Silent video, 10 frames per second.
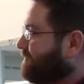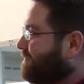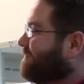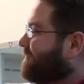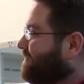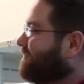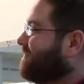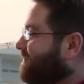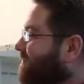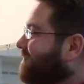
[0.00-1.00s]

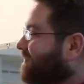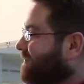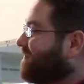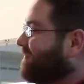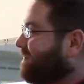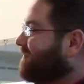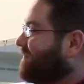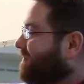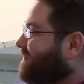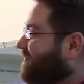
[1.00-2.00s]

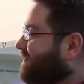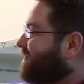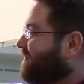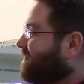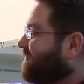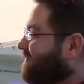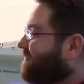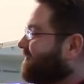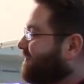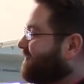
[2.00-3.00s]

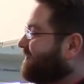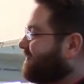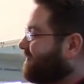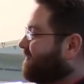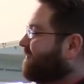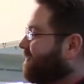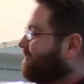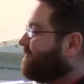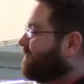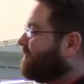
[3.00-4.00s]

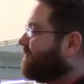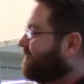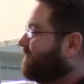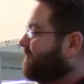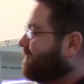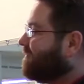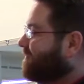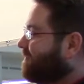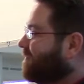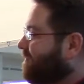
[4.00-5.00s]

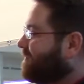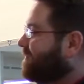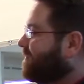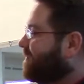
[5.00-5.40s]
(silent)